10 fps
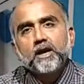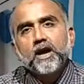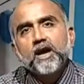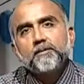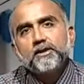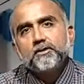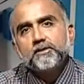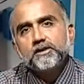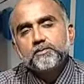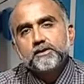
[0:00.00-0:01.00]
I'm into
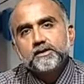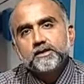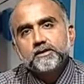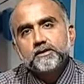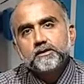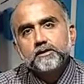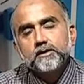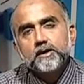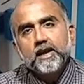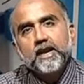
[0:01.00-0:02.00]
this business
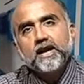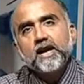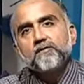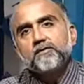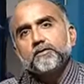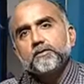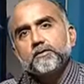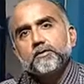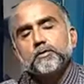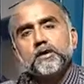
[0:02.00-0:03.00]
and I have
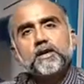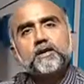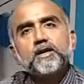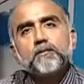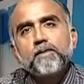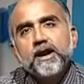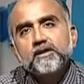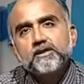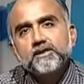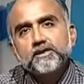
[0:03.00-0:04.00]
other
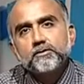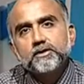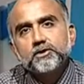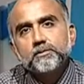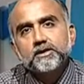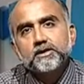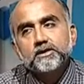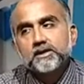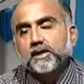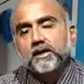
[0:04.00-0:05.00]
competitors into this
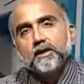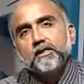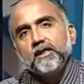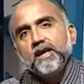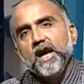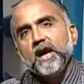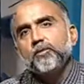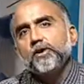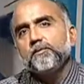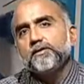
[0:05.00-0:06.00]
business. They are
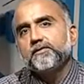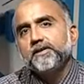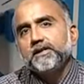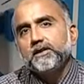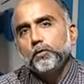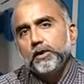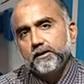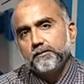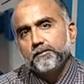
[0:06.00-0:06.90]
doing perfectly well.